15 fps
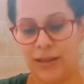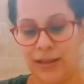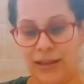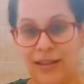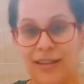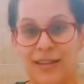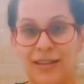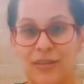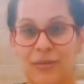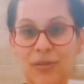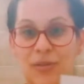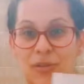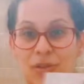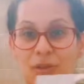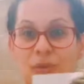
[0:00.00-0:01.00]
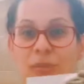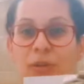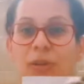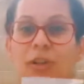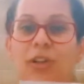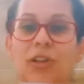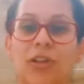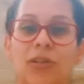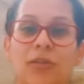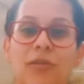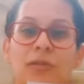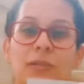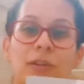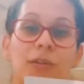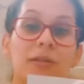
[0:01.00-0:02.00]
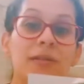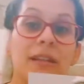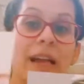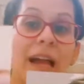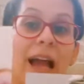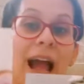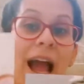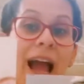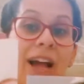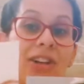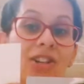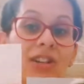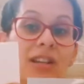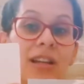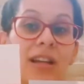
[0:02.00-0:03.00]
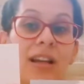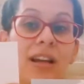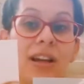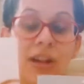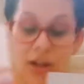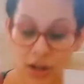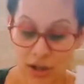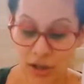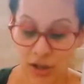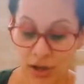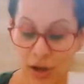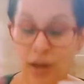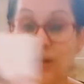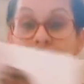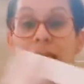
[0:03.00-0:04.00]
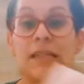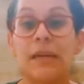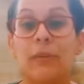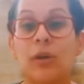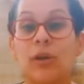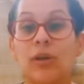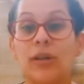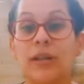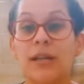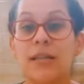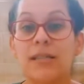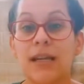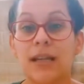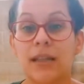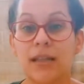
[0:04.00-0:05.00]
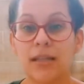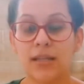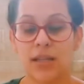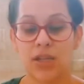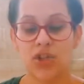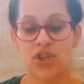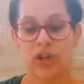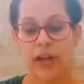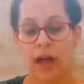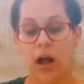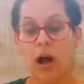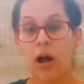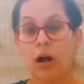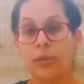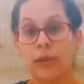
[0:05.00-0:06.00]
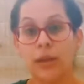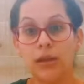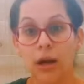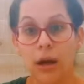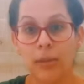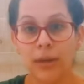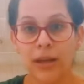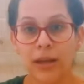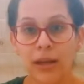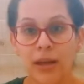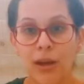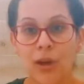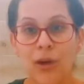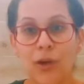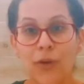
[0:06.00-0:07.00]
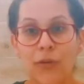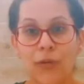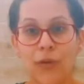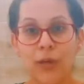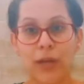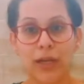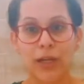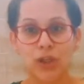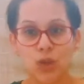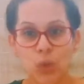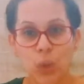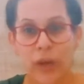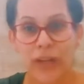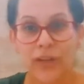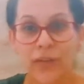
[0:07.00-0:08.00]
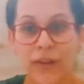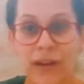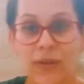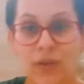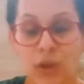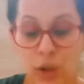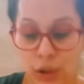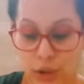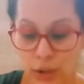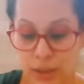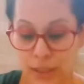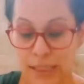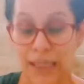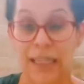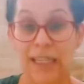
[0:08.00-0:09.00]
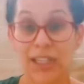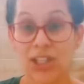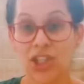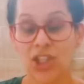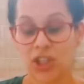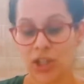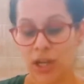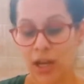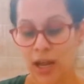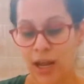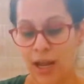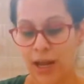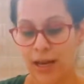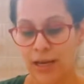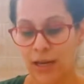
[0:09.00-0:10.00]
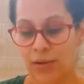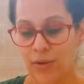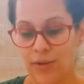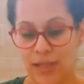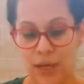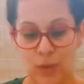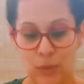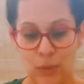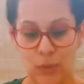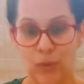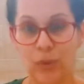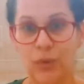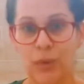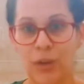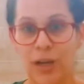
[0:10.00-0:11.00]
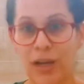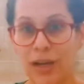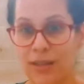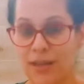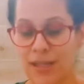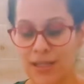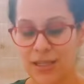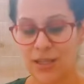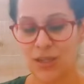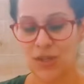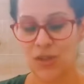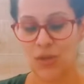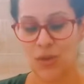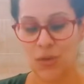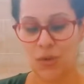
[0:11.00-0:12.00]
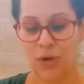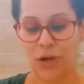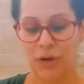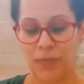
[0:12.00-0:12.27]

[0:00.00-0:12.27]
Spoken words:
Some super cute photos, and I actually saw similar things like this yesterday at Hobby Lobby for like $25 each. And I was like, ooh, this is a score.